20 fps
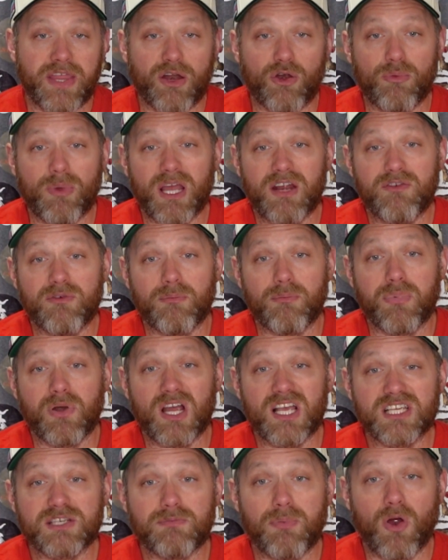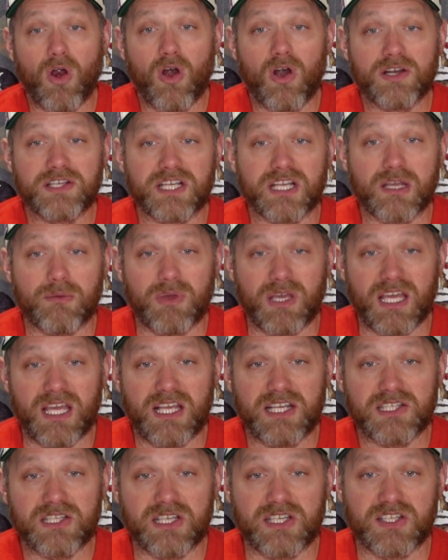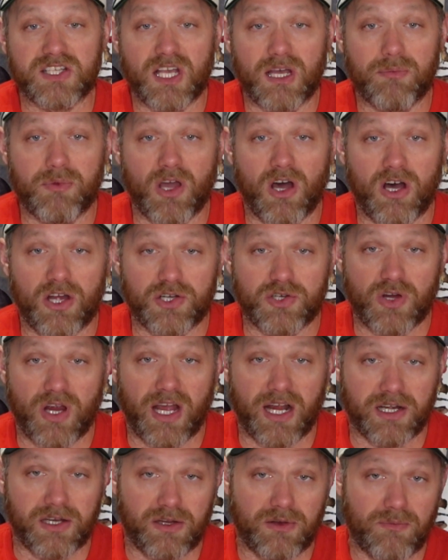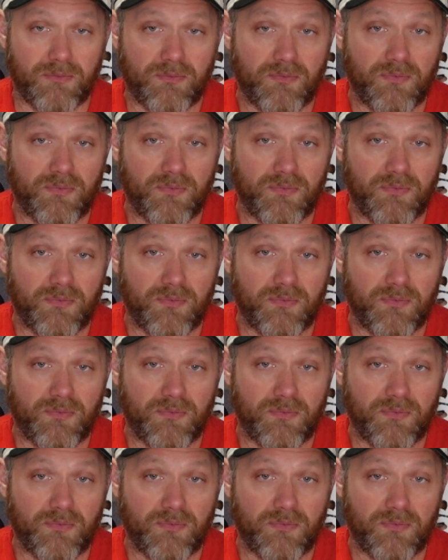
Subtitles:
They were made from pressed parts that could be easily subcontracted.